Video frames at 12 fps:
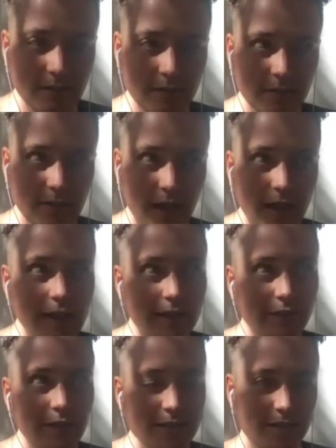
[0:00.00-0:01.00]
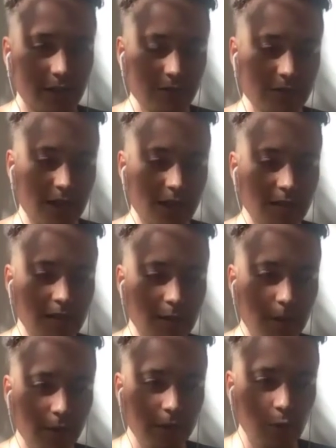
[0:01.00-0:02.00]
the last thing I'll say
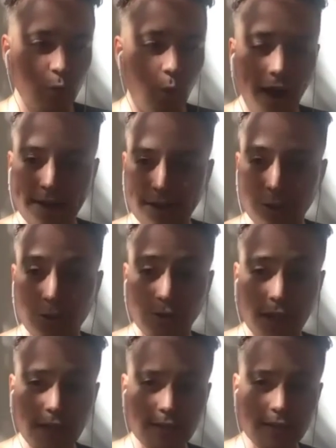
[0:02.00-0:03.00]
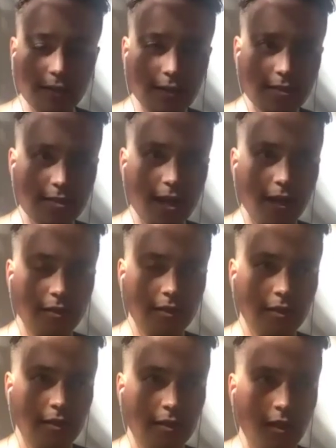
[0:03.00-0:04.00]
about like why I created it is that
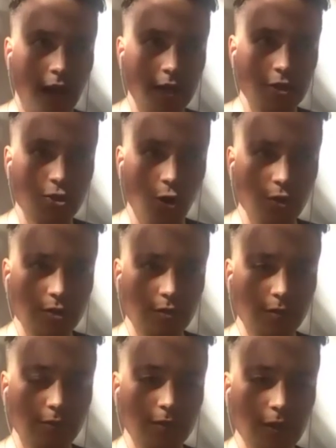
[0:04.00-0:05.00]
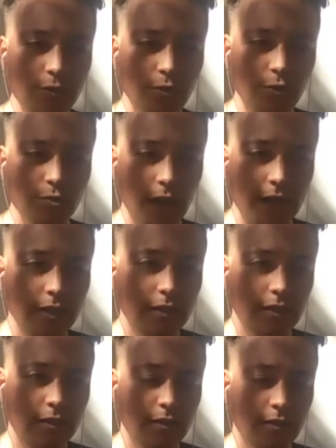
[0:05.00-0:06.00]
I started to feel like
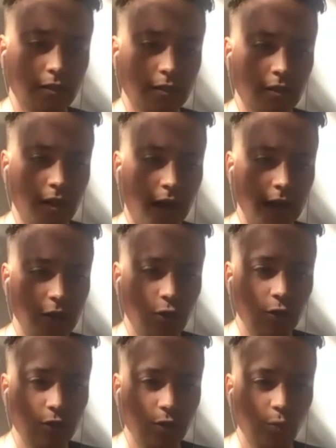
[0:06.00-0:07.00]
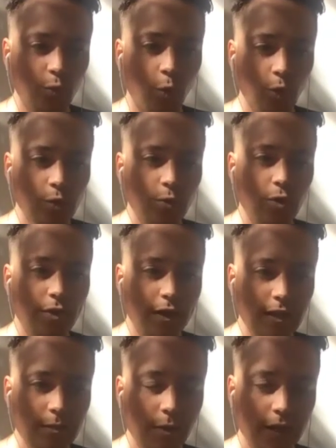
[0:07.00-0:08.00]
I couldn't work with
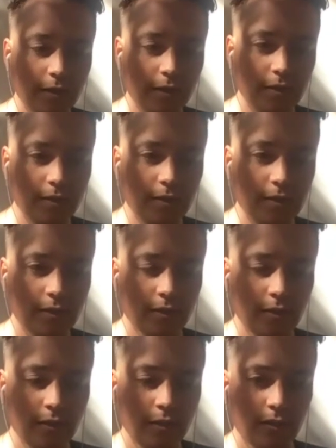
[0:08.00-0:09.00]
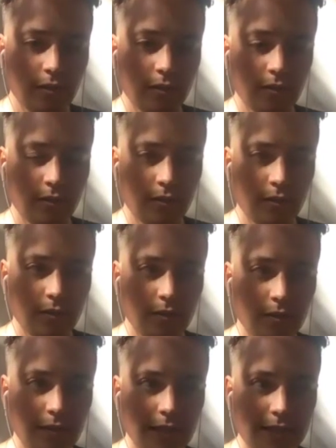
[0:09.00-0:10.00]
anybody
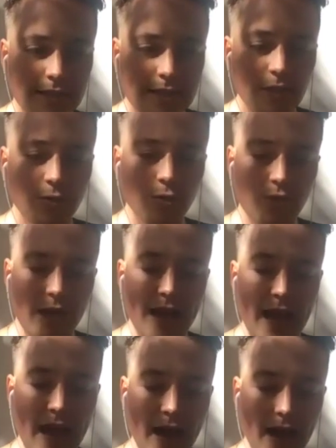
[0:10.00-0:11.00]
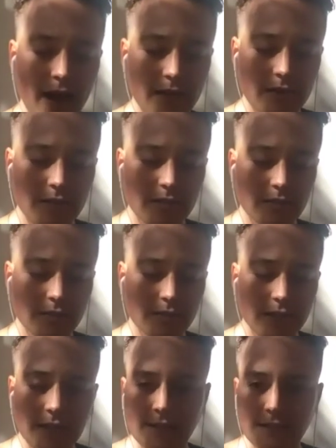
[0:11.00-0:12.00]
until they had
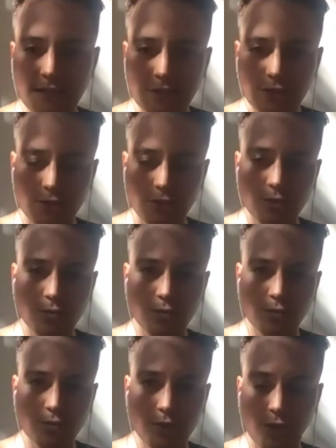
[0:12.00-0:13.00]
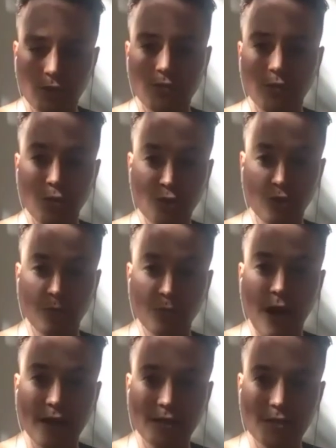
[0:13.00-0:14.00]
leaned into their devotional
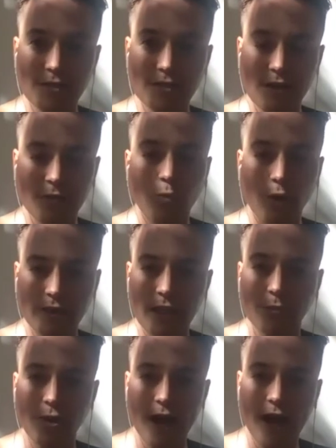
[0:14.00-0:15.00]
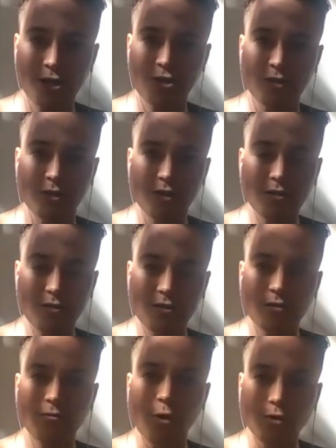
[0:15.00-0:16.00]
practice of what they were actually
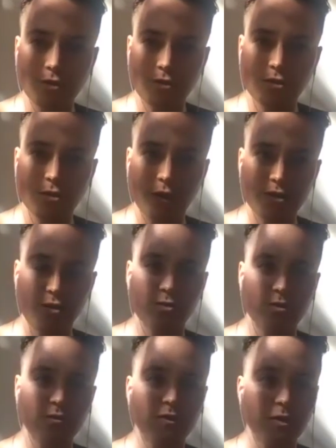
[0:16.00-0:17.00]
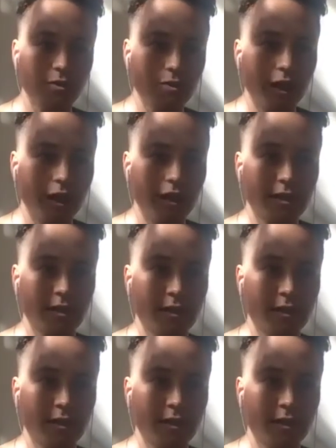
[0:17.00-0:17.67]
devoted to. I started to feel like